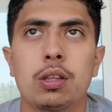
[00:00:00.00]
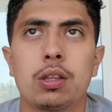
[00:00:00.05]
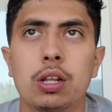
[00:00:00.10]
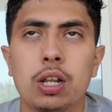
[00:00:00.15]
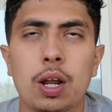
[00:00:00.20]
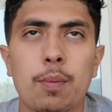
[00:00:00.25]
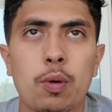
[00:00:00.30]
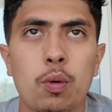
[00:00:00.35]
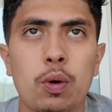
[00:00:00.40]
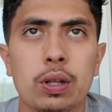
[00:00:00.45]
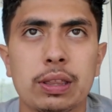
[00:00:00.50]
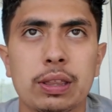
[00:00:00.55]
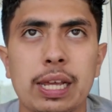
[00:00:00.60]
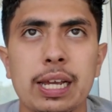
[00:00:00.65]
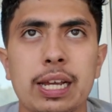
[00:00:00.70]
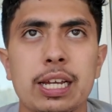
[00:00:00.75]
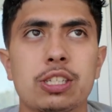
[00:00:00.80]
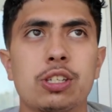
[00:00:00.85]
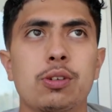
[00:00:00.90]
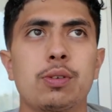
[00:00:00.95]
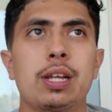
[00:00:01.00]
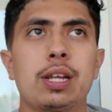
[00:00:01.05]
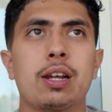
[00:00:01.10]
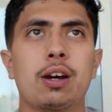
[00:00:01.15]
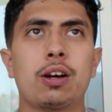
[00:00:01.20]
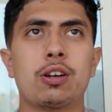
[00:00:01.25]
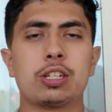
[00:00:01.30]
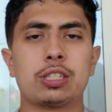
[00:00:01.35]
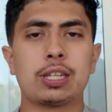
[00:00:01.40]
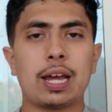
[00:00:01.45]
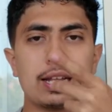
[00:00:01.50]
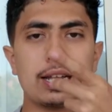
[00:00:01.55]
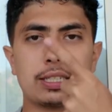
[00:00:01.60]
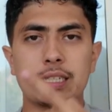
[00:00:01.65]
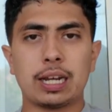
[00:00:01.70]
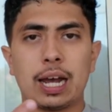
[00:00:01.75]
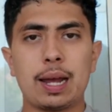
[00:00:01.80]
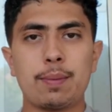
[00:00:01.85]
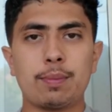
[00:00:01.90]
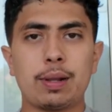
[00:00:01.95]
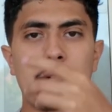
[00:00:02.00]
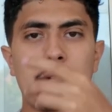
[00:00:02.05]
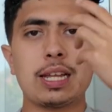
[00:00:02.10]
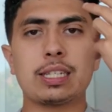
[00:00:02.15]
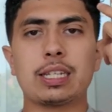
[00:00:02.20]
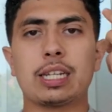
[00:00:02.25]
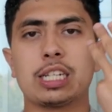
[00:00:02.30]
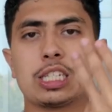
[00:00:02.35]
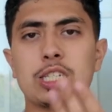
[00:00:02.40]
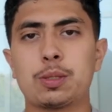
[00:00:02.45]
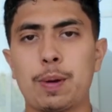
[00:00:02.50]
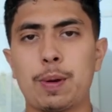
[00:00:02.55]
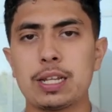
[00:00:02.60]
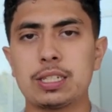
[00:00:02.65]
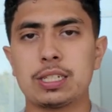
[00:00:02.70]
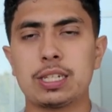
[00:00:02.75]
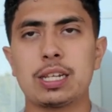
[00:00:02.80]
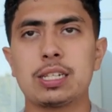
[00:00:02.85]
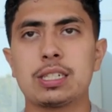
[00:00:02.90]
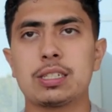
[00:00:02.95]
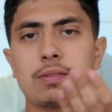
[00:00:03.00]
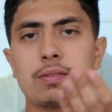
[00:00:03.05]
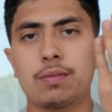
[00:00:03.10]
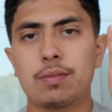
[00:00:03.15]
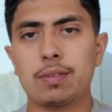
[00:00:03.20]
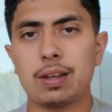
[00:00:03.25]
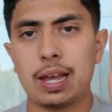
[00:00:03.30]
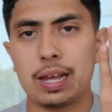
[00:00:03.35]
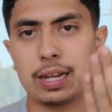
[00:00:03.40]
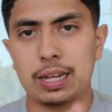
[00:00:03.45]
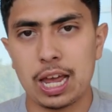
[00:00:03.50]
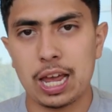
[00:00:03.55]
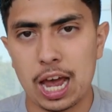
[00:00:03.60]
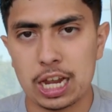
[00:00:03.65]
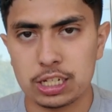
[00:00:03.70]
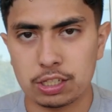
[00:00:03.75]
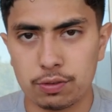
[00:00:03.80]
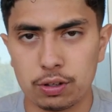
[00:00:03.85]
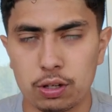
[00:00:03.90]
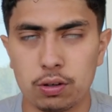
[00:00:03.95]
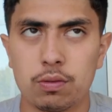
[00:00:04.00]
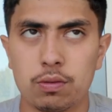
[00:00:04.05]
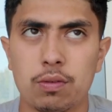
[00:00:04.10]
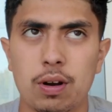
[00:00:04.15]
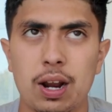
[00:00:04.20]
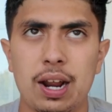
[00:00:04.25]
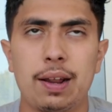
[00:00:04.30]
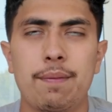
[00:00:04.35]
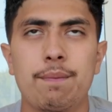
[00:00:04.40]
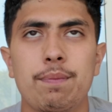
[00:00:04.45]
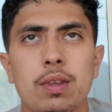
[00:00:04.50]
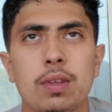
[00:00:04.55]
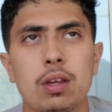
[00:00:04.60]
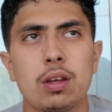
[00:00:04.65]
The number one thing is you need to understand timelines and expenses and cash flow, right?